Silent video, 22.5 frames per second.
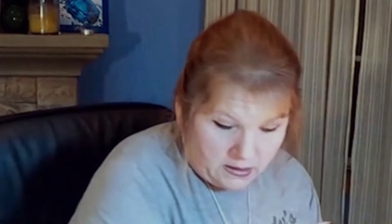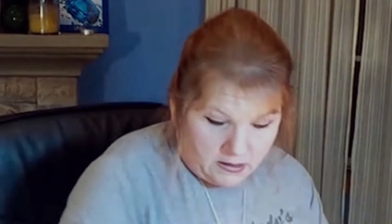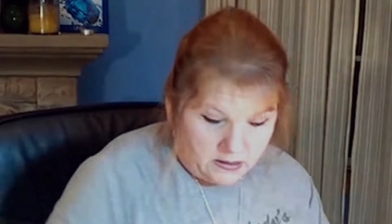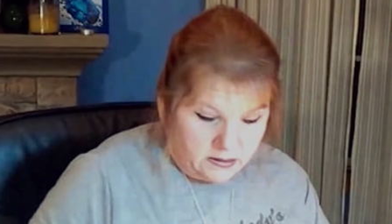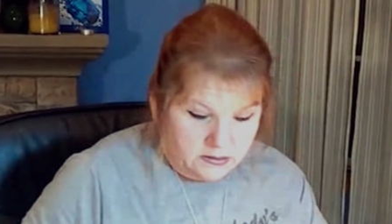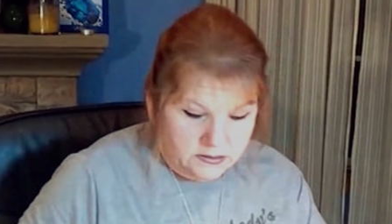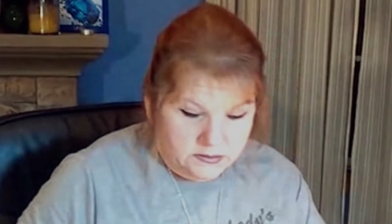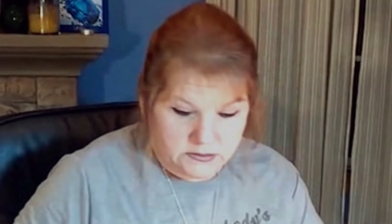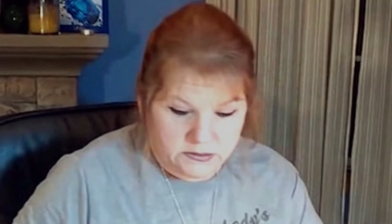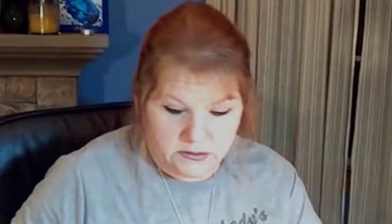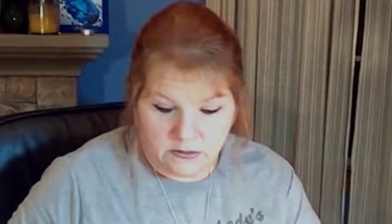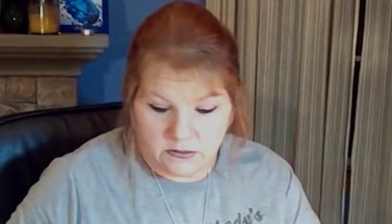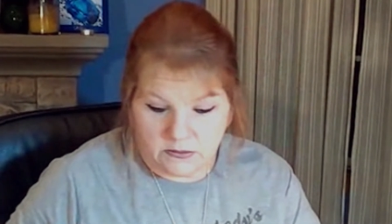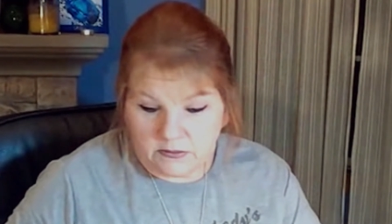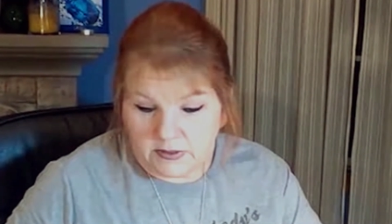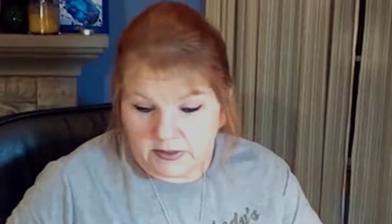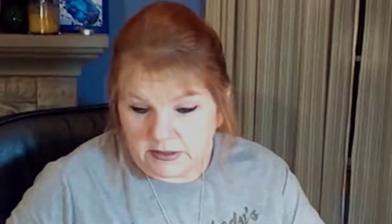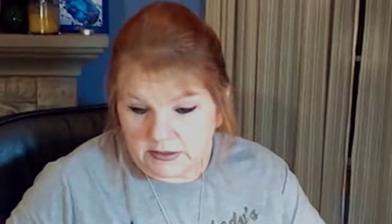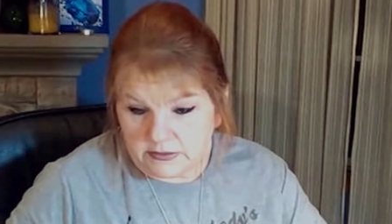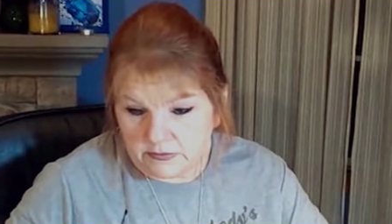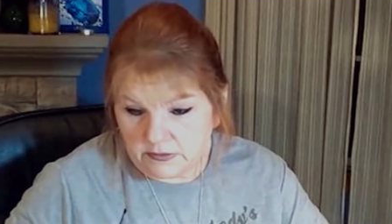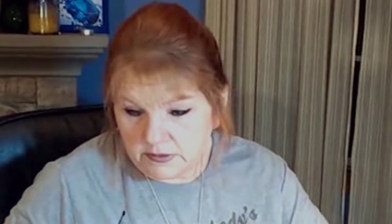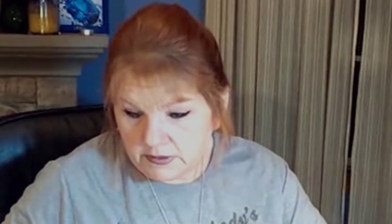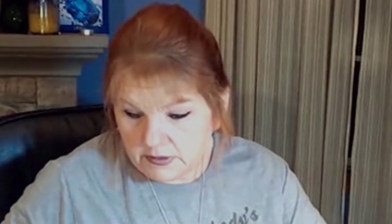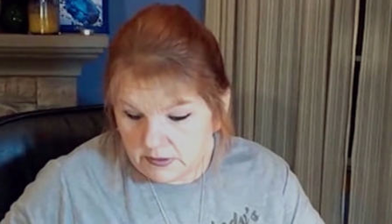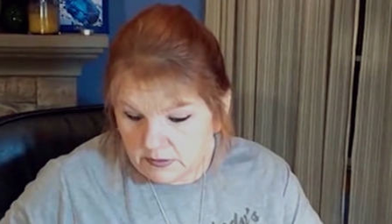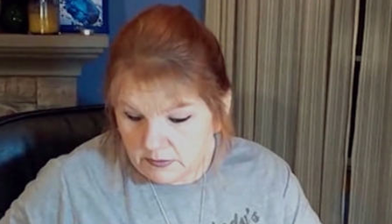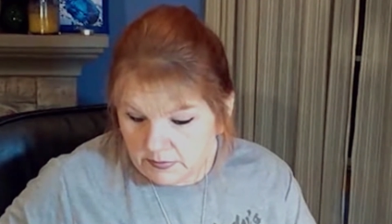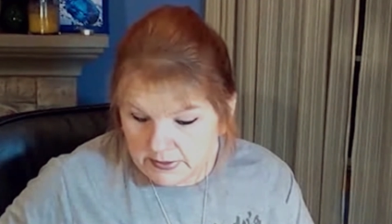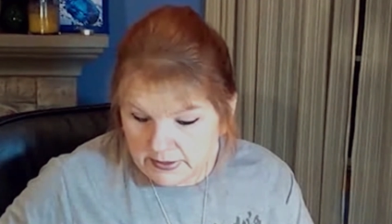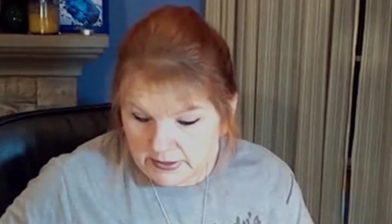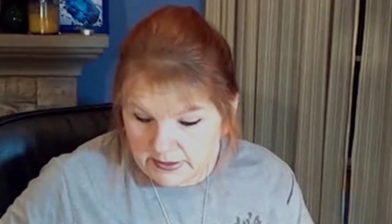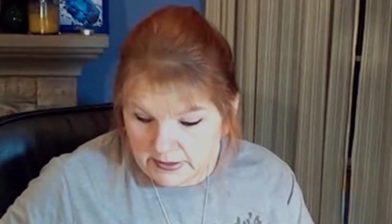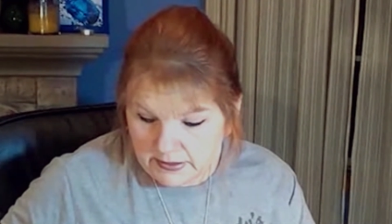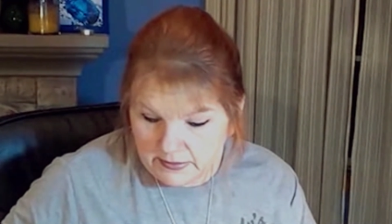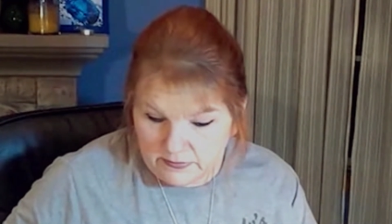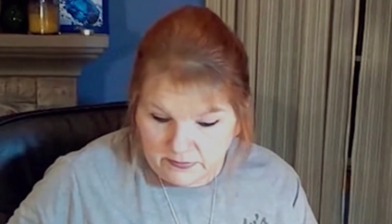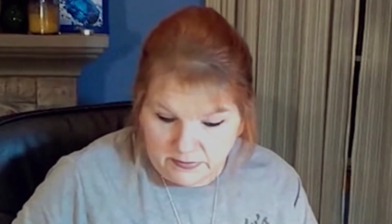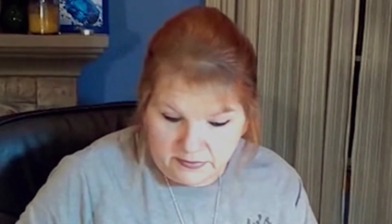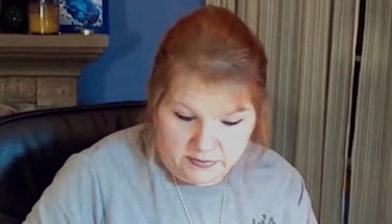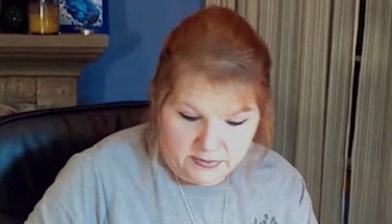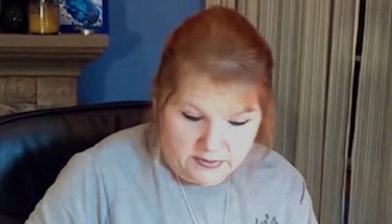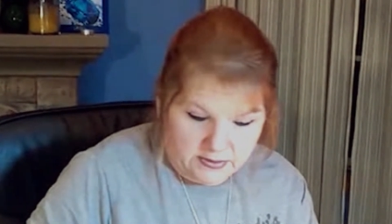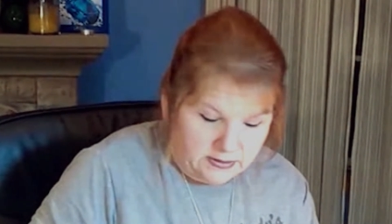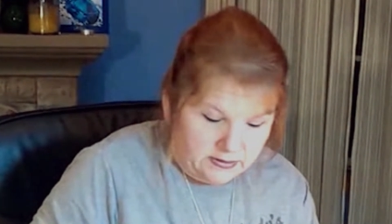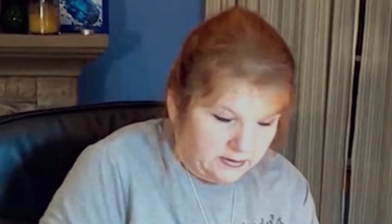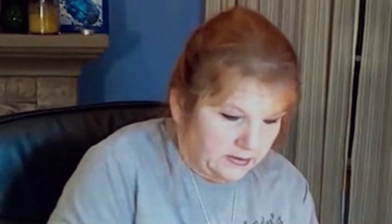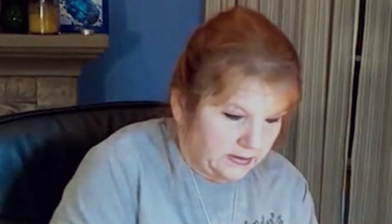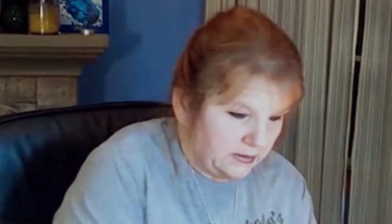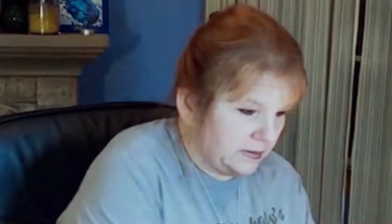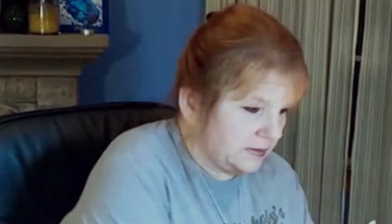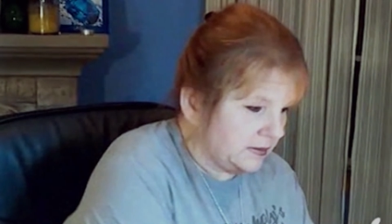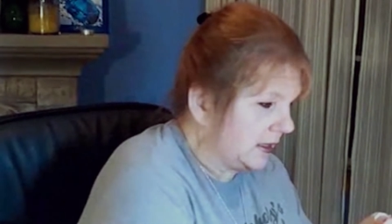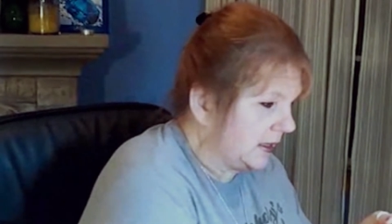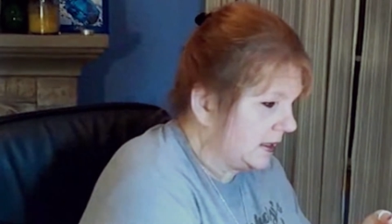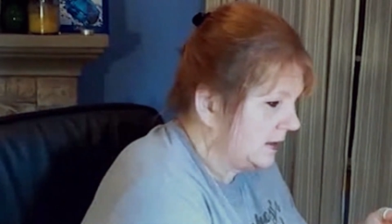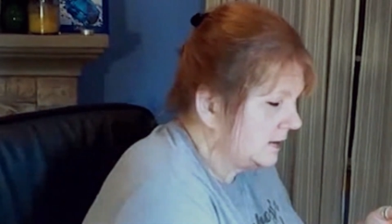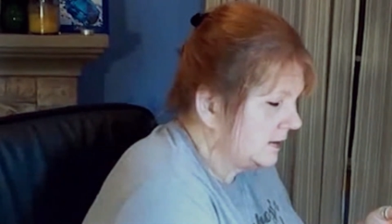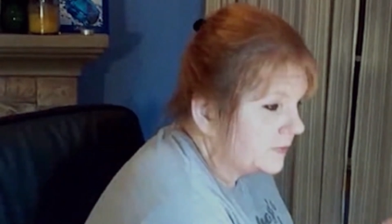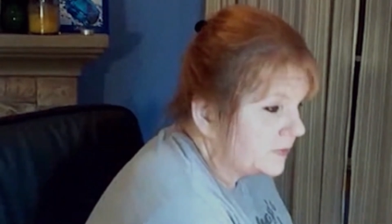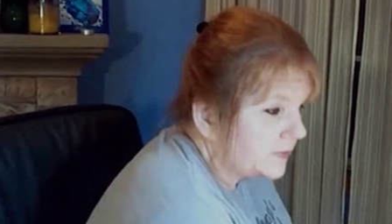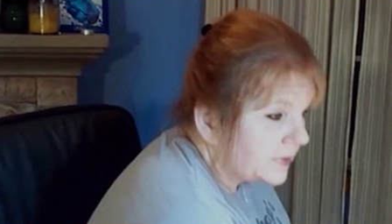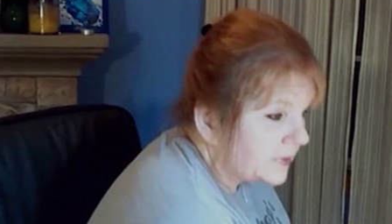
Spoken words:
a little blending with the angle brush after